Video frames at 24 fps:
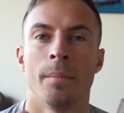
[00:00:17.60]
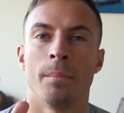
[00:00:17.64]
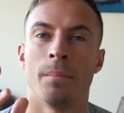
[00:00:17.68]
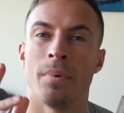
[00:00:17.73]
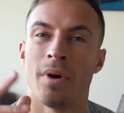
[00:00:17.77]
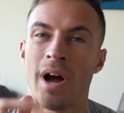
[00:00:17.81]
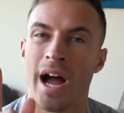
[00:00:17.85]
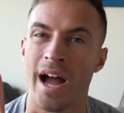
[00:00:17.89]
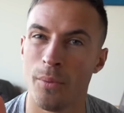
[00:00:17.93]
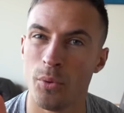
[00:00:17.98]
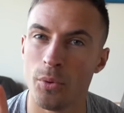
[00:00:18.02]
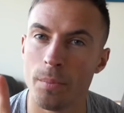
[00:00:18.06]

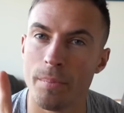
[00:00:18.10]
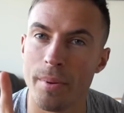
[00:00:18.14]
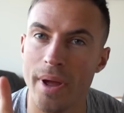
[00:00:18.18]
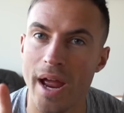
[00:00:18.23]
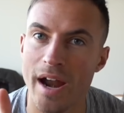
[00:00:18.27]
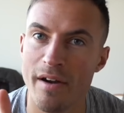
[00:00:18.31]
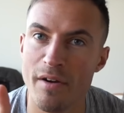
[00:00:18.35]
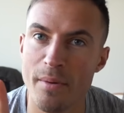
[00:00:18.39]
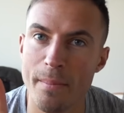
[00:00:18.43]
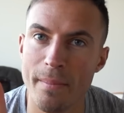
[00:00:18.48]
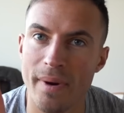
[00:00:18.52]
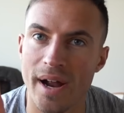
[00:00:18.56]
But I would
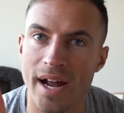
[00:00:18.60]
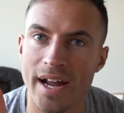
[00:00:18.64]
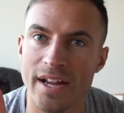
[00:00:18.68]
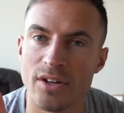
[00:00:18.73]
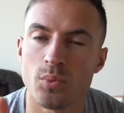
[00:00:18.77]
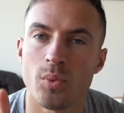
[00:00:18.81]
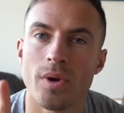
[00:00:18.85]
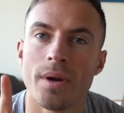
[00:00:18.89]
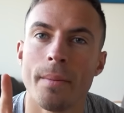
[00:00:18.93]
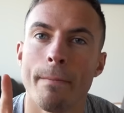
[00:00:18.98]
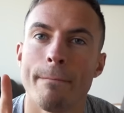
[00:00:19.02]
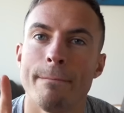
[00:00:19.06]
bear in
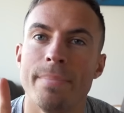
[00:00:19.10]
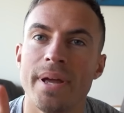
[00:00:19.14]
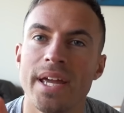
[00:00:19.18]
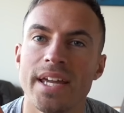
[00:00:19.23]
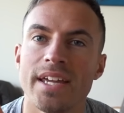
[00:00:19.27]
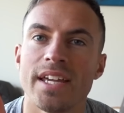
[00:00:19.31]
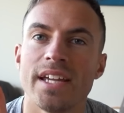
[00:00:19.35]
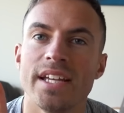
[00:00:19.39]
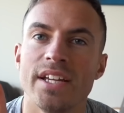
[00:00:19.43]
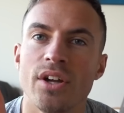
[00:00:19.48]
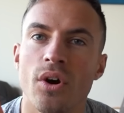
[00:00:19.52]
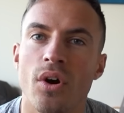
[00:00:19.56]
mind when
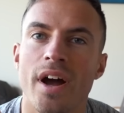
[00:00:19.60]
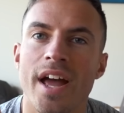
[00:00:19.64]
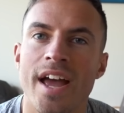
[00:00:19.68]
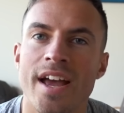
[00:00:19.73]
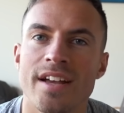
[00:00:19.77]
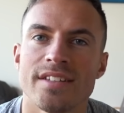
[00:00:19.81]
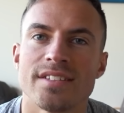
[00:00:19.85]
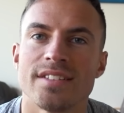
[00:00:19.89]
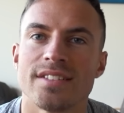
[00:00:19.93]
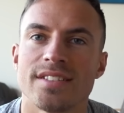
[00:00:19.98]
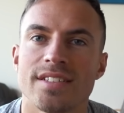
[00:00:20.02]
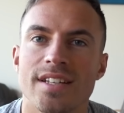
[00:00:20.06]
picking your
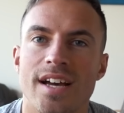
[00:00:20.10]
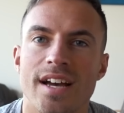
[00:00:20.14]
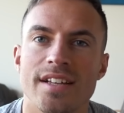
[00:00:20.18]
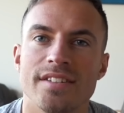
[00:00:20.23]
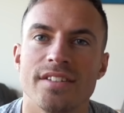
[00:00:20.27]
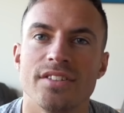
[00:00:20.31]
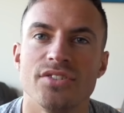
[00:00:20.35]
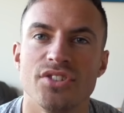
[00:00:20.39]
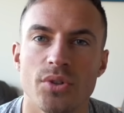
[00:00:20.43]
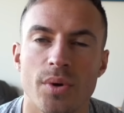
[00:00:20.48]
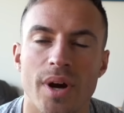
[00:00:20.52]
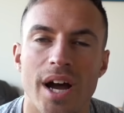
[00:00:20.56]

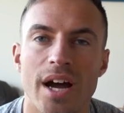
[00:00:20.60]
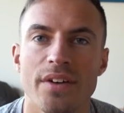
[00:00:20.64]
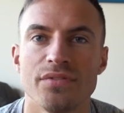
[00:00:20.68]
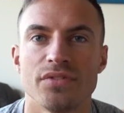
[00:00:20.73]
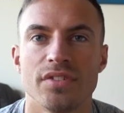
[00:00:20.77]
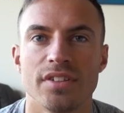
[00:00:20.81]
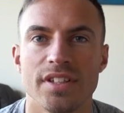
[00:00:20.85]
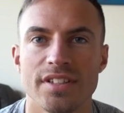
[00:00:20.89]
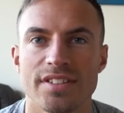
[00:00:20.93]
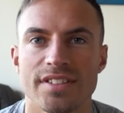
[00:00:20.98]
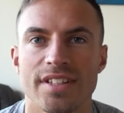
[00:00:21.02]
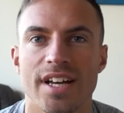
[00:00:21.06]
exercises, you
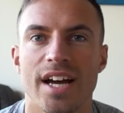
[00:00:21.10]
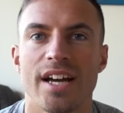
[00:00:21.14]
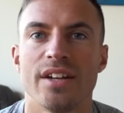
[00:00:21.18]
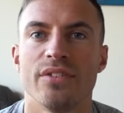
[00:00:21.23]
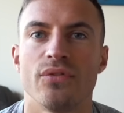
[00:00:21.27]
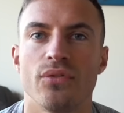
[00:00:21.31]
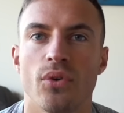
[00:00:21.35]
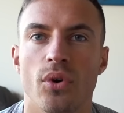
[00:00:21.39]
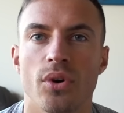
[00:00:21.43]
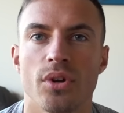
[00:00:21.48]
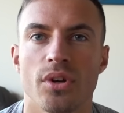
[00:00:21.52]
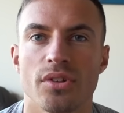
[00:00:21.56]
have to decide
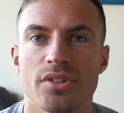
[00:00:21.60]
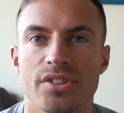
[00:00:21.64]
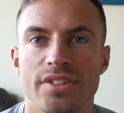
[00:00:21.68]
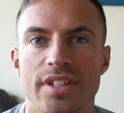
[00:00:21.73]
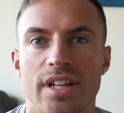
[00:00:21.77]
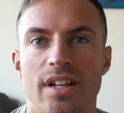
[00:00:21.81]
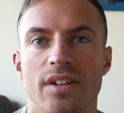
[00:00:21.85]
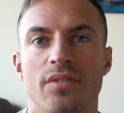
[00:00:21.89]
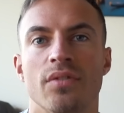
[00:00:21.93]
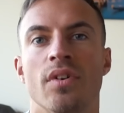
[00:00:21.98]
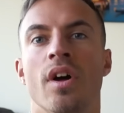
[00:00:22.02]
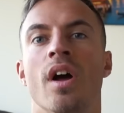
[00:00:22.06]
for
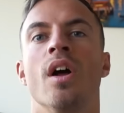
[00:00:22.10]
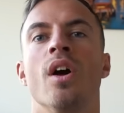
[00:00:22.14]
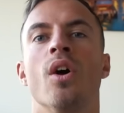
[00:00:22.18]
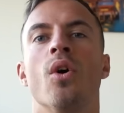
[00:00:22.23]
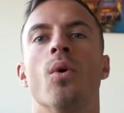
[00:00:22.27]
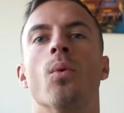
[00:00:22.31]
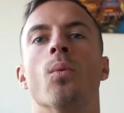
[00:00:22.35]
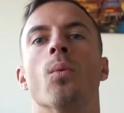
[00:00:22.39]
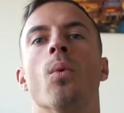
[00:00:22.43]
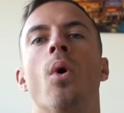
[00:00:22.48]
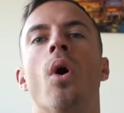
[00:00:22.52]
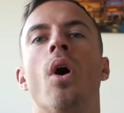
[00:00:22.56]
yourself
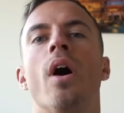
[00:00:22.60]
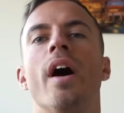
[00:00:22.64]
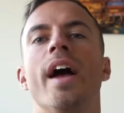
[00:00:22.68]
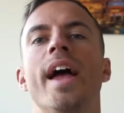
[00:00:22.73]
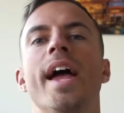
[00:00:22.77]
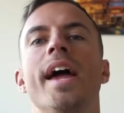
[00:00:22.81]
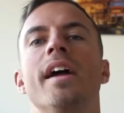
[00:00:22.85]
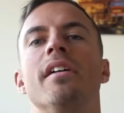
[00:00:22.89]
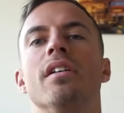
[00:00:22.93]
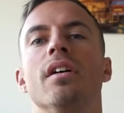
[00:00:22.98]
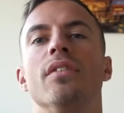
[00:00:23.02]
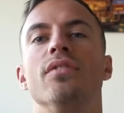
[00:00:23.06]
what
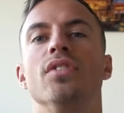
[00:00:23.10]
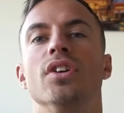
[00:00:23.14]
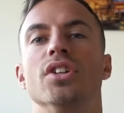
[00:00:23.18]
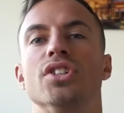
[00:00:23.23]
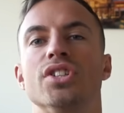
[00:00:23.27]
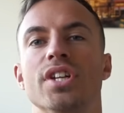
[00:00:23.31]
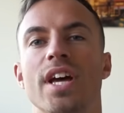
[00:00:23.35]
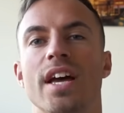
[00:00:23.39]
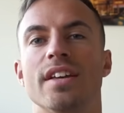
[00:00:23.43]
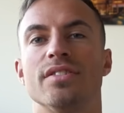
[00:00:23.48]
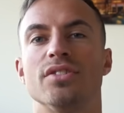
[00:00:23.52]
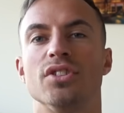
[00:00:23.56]
area of your
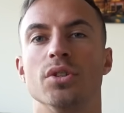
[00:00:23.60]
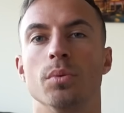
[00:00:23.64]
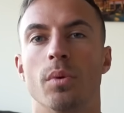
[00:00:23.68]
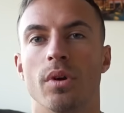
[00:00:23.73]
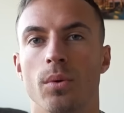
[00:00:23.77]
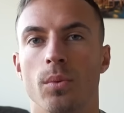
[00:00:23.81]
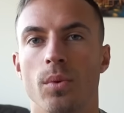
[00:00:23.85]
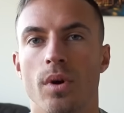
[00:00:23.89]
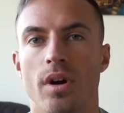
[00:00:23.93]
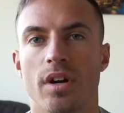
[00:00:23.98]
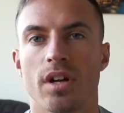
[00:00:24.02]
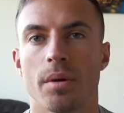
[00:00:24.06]
chest you
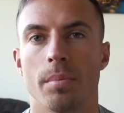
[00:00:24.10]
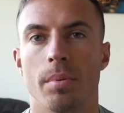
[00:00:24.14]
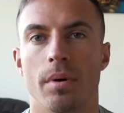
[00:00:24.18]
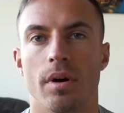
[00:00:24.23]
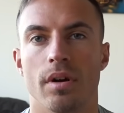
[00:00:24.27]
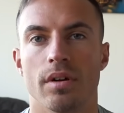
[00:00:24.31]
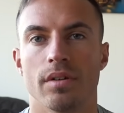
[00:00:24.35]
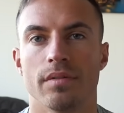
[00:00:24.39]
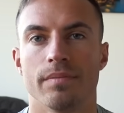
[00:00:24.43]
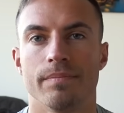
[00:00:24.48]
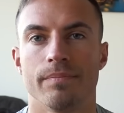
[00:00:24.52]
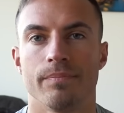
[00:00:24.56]
want to work
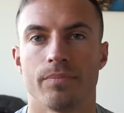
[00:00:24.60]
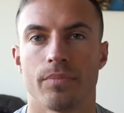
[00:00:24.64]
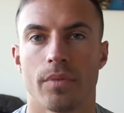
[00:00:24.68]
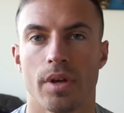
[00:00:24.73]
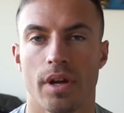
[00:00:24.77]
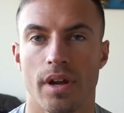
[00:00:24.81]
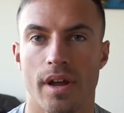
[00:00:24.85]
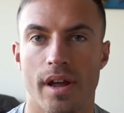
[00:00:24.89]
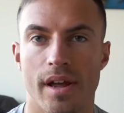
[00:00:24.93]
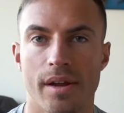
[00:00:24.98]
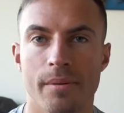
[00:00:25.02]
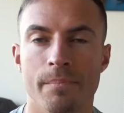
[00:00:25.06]
upon,
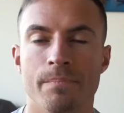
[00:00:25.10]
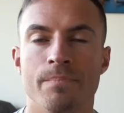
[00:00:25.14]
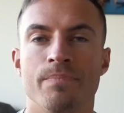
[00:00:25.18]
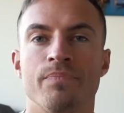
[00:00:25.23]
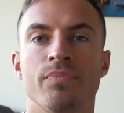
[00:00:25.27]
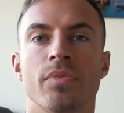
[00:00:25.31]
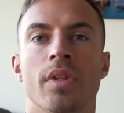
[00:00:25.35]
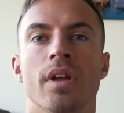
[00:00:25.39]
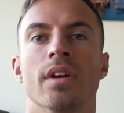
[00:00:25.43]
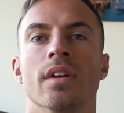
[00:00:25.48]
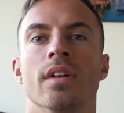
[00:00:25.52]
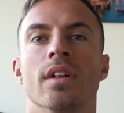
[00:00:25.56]
okay?
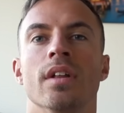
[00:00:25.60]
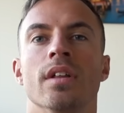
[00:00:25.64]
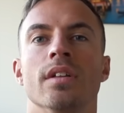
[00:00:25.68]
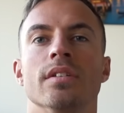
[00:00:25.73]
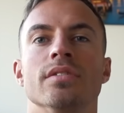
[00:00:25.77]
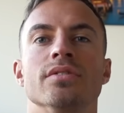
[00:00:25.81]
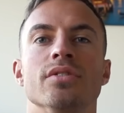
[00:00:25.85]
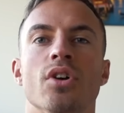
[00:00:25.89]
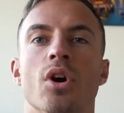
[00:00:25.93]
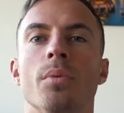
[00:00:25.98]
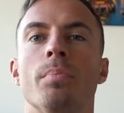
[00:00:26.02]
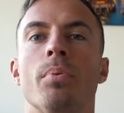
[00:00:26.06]

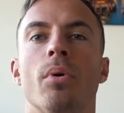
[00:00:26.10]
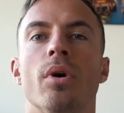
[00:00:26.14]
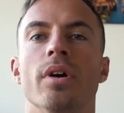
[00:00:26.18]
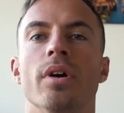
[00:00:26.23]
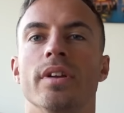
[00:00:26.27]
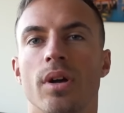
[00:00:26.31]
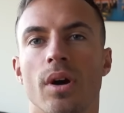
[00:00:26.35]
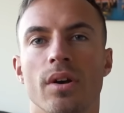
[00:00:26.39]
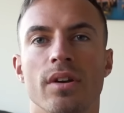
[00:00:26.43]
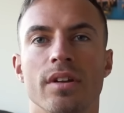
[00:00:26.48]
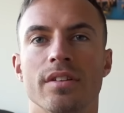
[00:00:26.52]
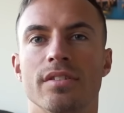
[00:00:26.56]
There's no
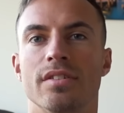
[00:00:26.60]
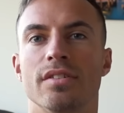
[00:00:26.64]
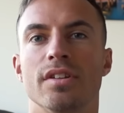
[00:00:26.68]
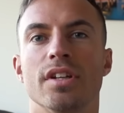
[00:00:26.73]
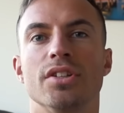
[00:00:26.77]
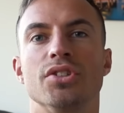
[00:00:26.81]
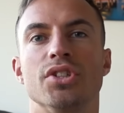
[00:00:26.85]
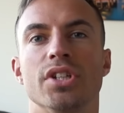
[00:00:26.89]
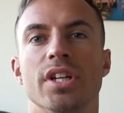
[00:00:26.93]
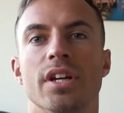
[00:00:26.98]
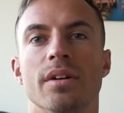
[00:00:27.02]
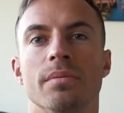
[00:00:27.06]
point going into
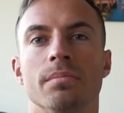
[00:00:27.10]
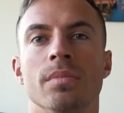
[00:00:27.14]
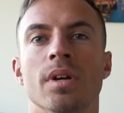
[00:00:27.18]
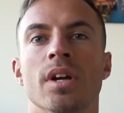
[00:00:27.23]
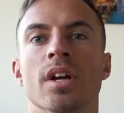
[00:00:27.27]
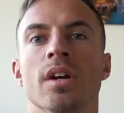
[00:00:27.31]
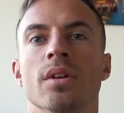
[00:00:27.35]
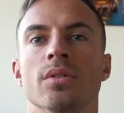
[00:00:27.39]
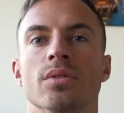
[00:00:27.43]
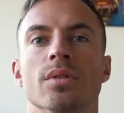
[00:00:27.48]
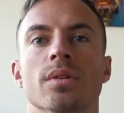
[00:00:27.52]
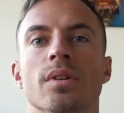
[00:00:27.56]
the gym
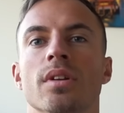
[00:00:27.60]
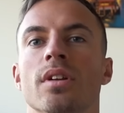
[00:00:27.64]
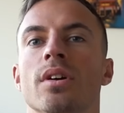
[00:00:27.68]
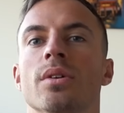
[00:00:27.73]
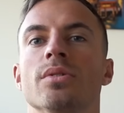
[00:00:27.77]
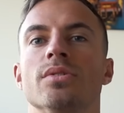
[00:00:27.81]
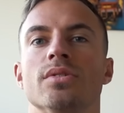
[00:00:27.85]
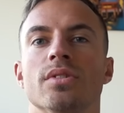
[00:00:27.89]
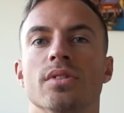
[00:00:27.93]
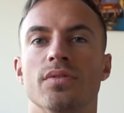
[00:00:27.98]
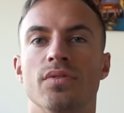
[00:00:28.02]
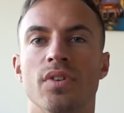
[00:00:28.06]
doing
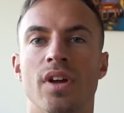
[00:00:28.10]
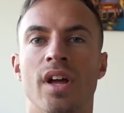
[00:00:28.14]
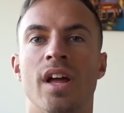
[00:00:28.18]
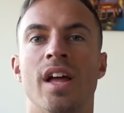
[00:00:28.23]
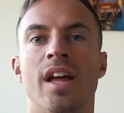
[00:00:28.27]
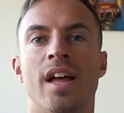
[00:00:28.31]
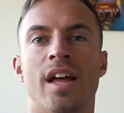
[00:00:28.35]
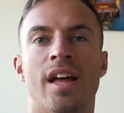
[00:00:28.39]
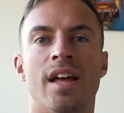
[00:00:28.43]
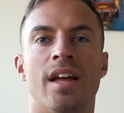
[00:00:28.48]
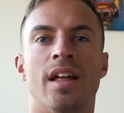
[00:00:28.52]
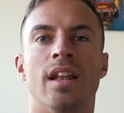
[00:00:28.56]
loads of
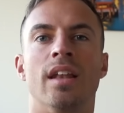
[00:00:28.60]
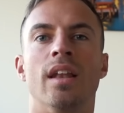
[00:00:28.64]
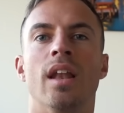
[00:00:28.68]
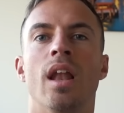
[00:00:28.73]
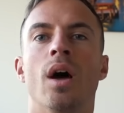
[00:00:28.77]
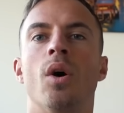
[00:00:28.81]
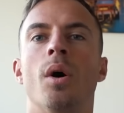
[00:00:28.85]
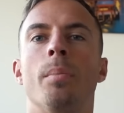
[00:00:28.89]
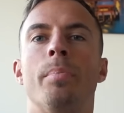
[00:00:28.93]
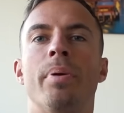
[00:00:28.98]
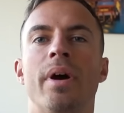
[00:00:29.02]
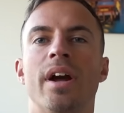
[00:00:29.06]

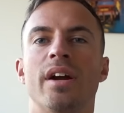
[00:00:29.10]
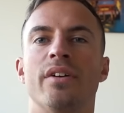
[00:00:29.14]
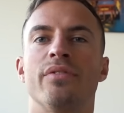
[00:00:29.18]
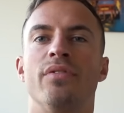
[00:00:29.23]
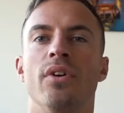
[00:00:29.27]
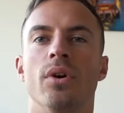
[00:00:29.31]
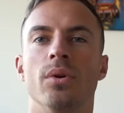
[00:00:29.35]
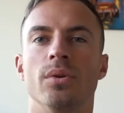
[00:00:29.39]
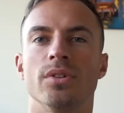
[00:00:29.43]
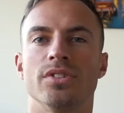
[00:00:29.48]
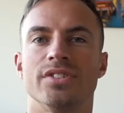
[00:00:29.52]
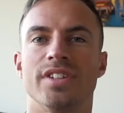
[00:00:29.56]
lower pec
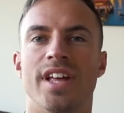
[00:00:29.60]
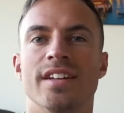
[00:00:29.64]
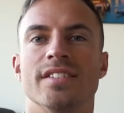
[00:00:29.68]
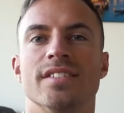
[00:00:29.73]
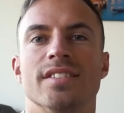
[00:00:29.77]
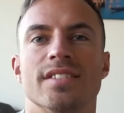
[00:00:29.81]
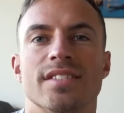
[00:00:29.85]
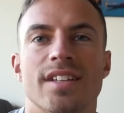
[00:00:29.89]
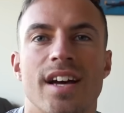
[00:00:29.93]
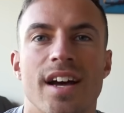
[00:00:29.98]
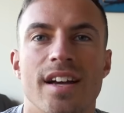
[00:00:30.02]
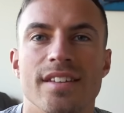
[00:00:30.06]
focused
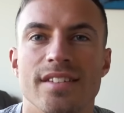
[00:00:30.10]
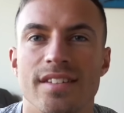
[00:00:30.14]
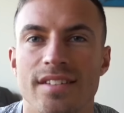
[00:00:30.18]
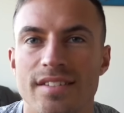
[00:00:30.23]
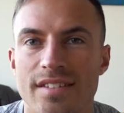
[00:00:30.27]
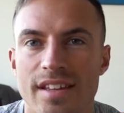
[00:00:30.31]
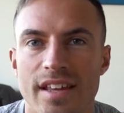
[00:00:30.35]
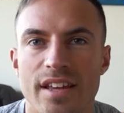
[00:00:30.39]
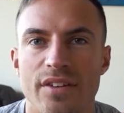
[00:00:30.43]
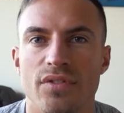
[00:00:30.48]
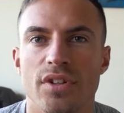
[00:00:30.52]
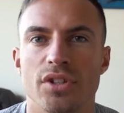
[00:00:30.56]

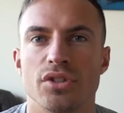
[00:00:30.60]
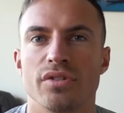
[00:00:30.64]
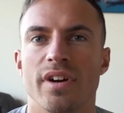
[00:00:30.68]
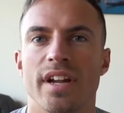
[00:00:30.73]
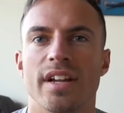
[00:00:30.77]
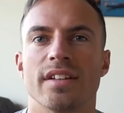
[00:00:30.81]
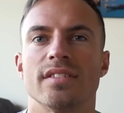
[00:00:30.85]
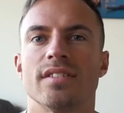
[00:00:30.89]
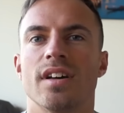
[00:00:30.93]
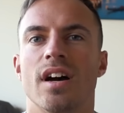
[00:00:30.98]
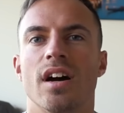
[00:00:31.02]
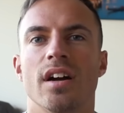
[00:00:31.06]
exercises if you're
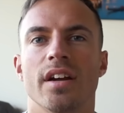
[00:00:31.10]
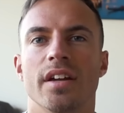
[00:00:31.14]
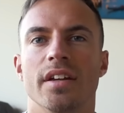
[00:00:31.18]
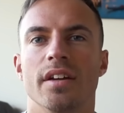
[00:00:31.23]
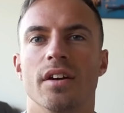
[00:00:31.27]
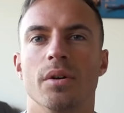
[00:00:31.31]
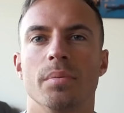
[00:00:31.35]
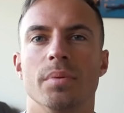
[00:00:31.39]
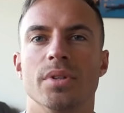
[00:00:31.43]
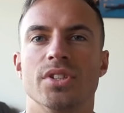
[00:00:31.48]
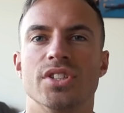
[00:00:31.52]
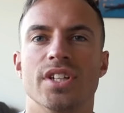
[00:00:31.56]
trying to target
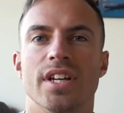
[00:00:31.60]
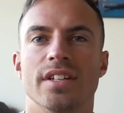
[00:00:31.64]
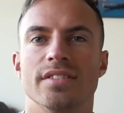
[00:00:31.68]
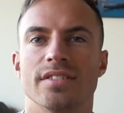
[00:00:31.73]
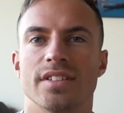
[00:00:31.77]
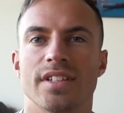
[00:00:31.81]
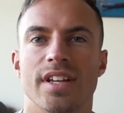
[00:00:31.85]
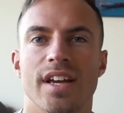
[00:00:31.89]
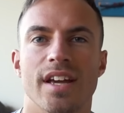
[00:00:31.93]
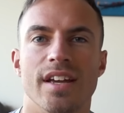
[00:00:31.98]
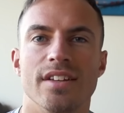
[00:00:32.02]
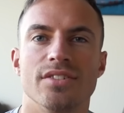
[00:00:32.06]
your upper
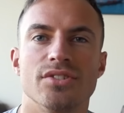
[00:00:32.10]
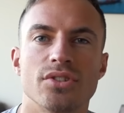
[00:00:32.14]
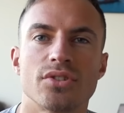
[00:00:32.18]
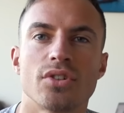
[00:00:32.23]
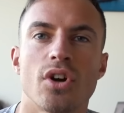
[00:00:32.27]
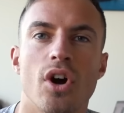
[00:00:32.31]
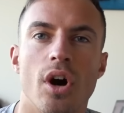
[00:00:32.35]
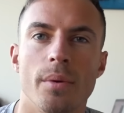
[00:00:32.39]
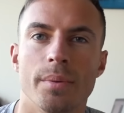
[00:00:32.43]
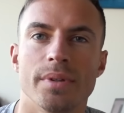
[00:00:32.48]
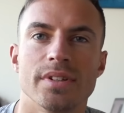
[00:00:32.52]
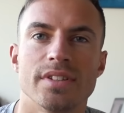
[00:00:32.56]
chest, okay? It's just
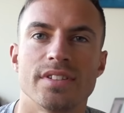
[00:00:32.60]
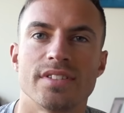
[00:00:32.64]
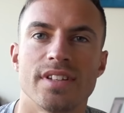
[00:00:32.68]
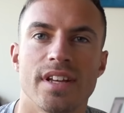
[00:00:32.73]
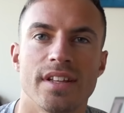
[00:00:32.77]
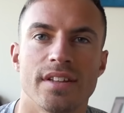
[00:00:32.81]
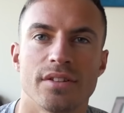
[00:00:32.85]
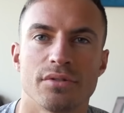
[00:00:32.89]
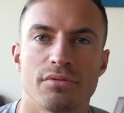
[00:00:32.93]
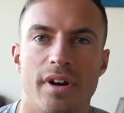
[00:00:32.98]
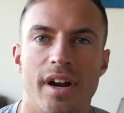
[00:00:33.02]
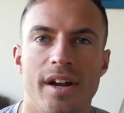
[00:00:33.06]
common
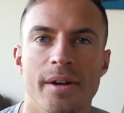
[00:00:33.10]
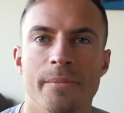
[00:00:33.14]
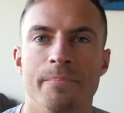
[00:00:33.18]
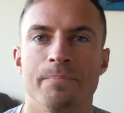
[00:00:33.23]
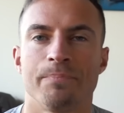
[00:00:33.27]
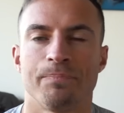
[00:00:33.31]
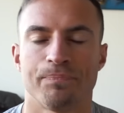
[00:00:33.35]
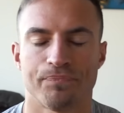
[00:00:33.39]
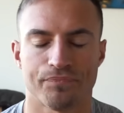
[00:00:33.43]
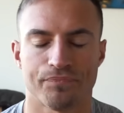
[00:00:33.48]
sense, right?